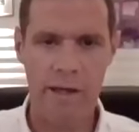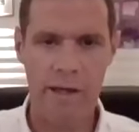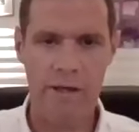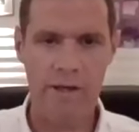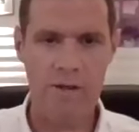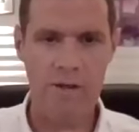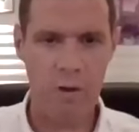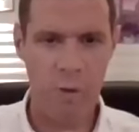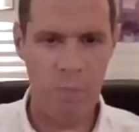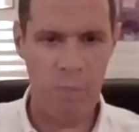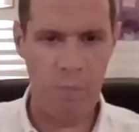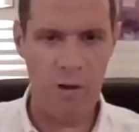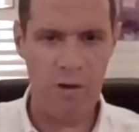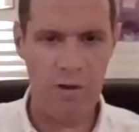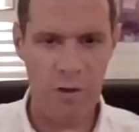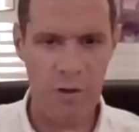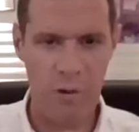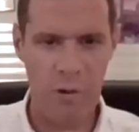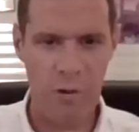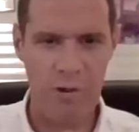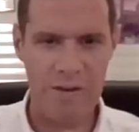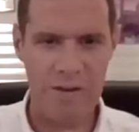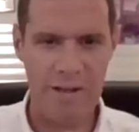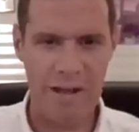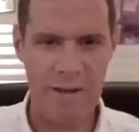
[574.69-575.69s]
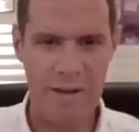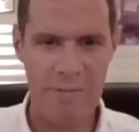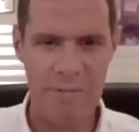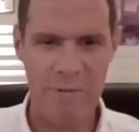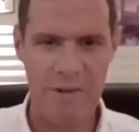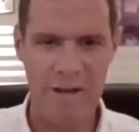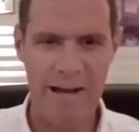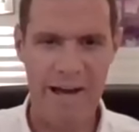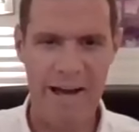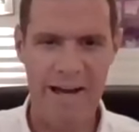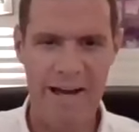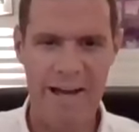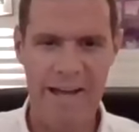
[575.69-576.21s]
like a
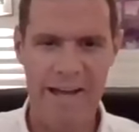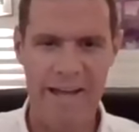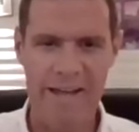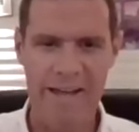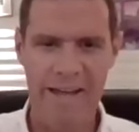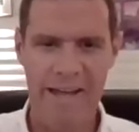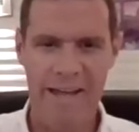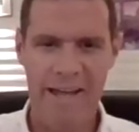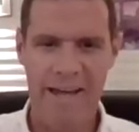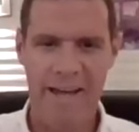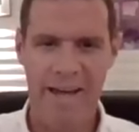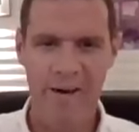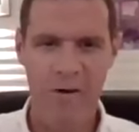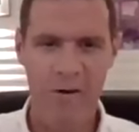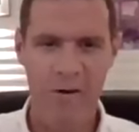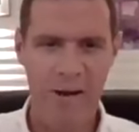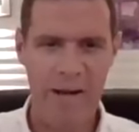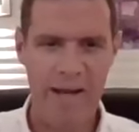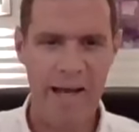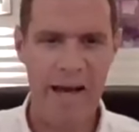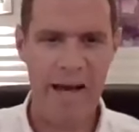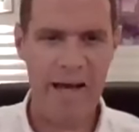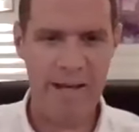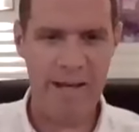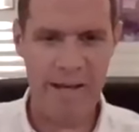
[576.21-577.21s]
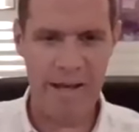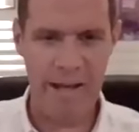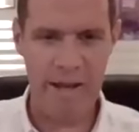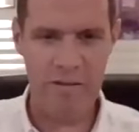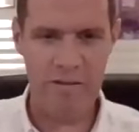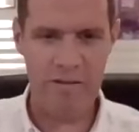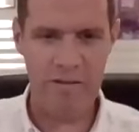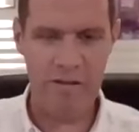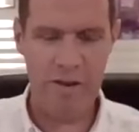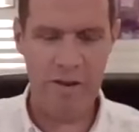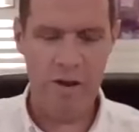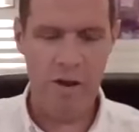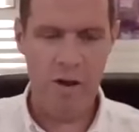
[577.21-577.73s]
Dumbledore type of guy, or a
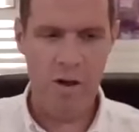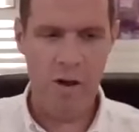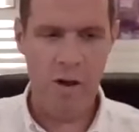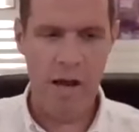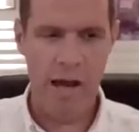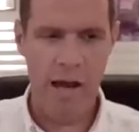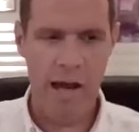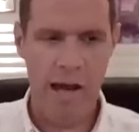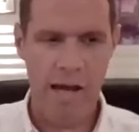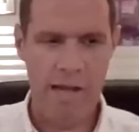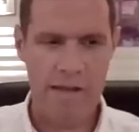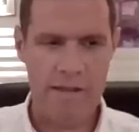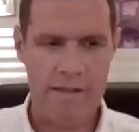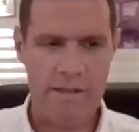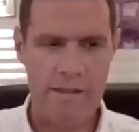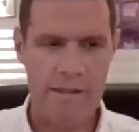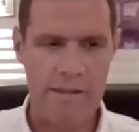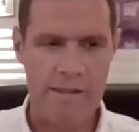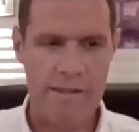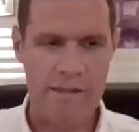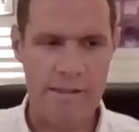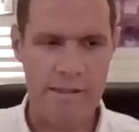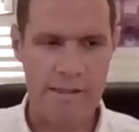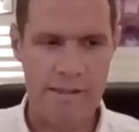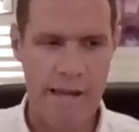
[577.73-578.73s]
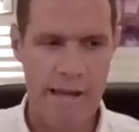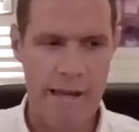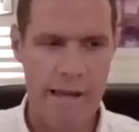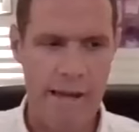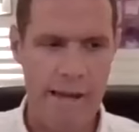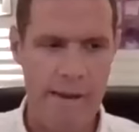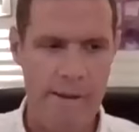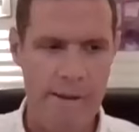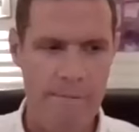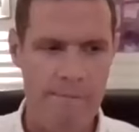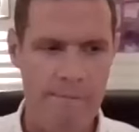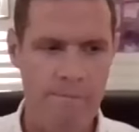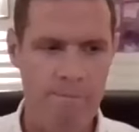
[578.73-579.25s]
Gandalf, has
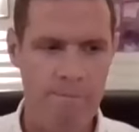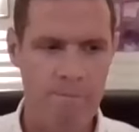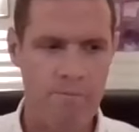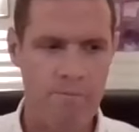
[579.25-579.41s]
this